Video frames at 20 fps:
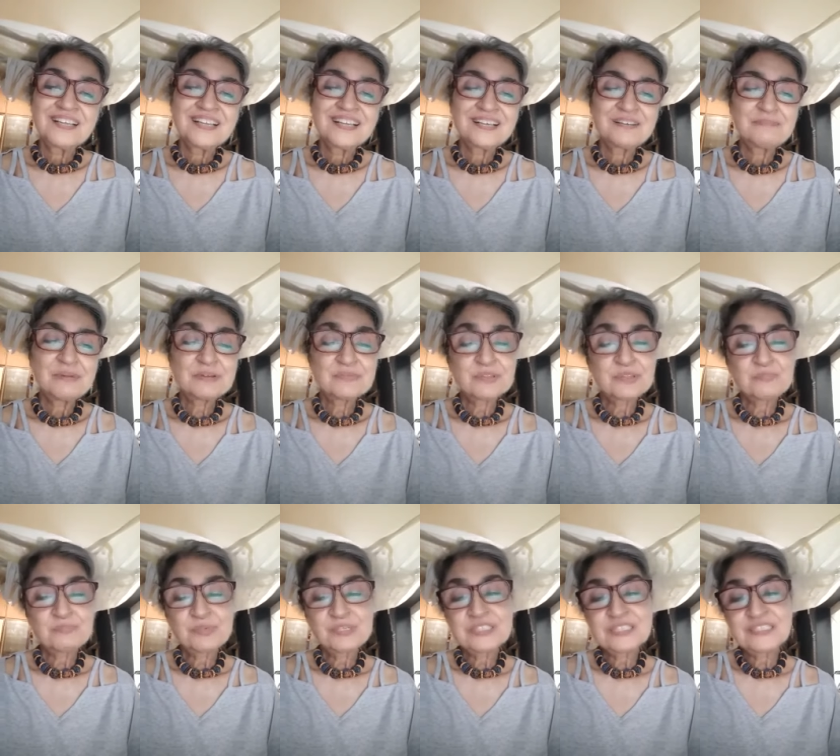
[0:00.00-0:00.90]
but with the
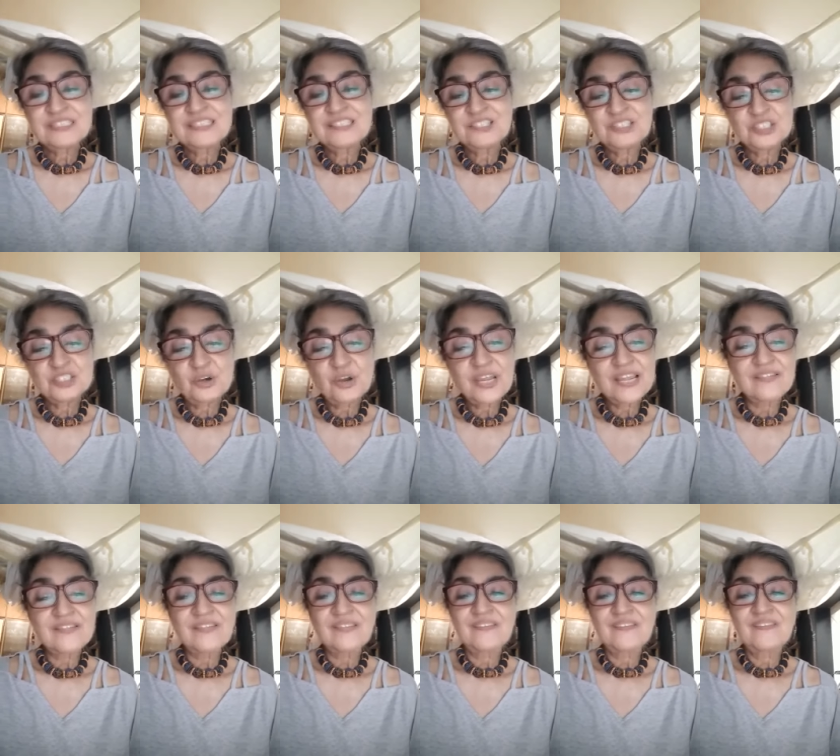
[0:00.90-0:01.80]
person
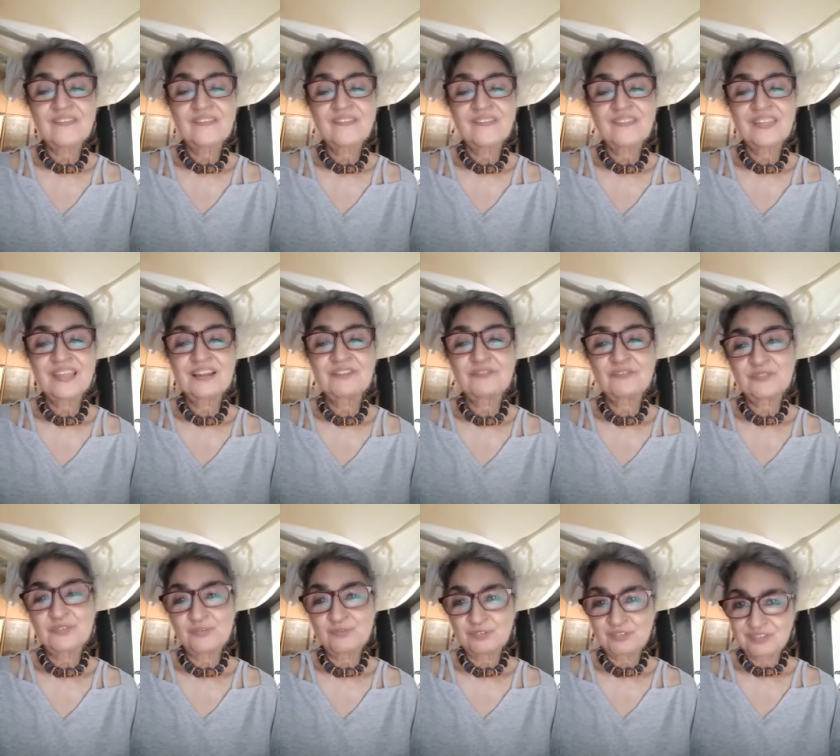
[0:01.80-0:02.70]
enjoying that
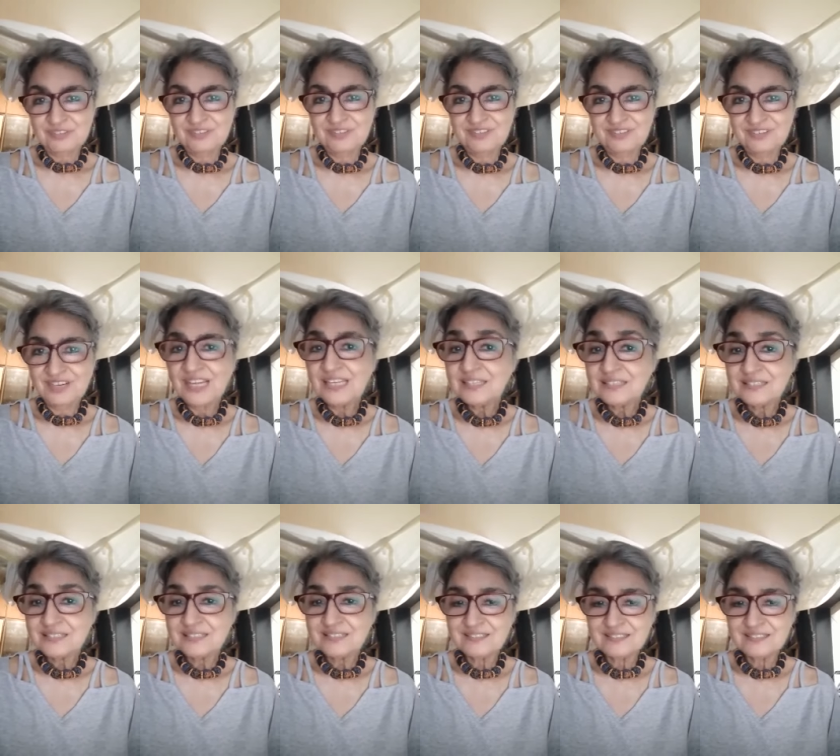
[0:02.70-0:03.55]
fruit, right?